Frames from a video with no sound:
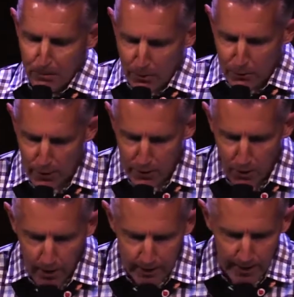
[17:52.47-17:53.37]
To the
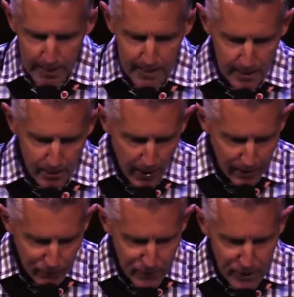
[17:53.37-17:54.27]
doctor, he's the
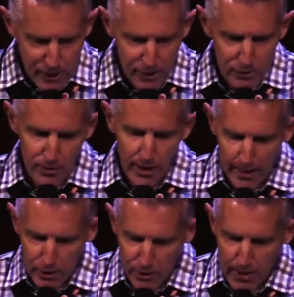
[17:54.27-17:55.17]
great physician. To the
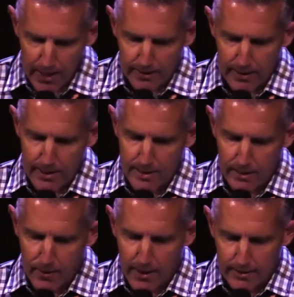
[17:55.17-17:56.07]
educator, he's the
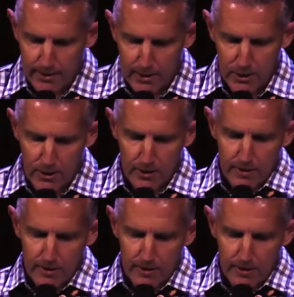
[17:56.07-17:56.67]
great teacher.